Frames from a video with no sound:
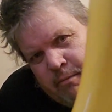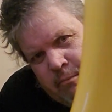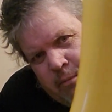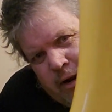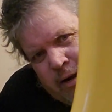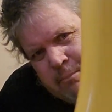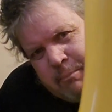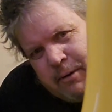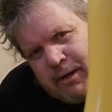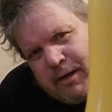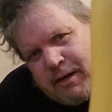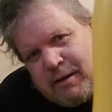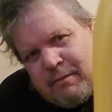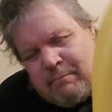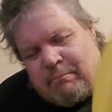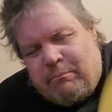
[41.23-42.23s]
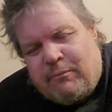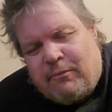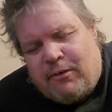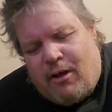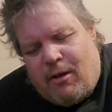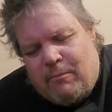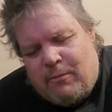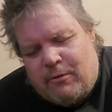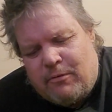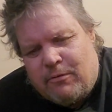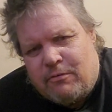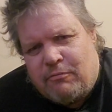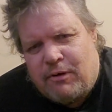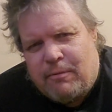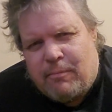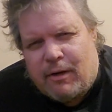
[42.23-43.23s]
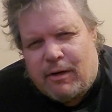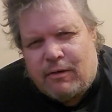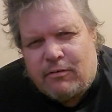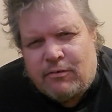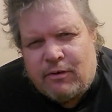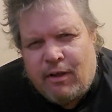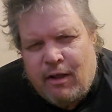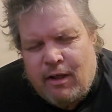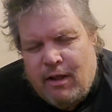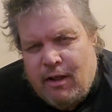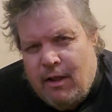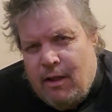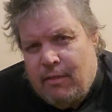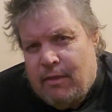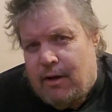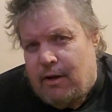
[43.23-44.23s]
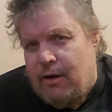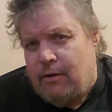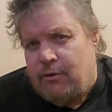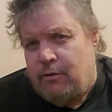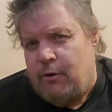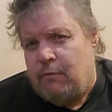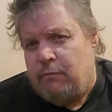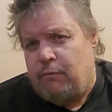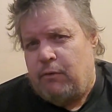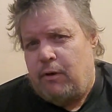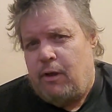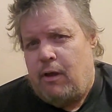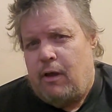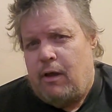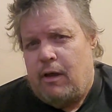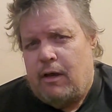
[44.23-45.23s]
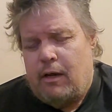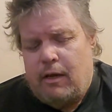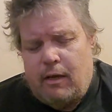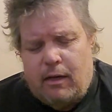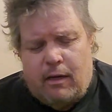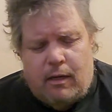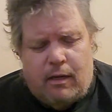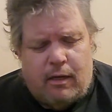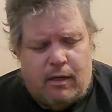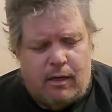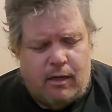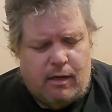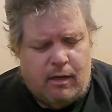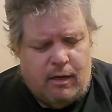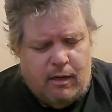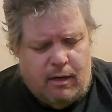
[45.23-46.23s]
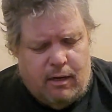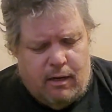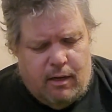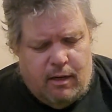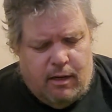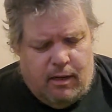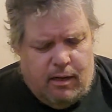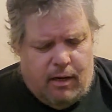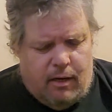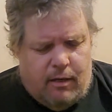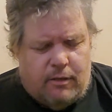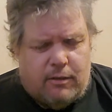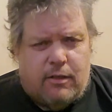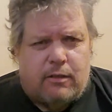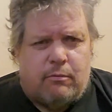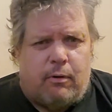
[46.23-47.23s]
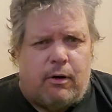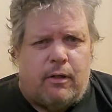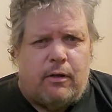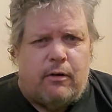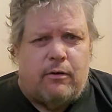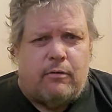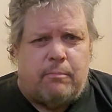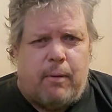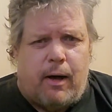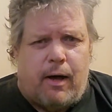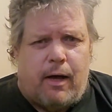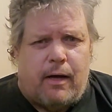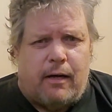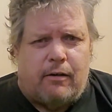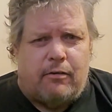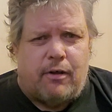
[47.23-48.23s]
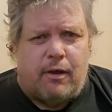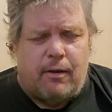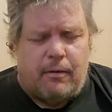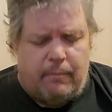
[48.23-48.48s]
Might be almost 3 months. They didn't do it for long, and this is one of those bodies.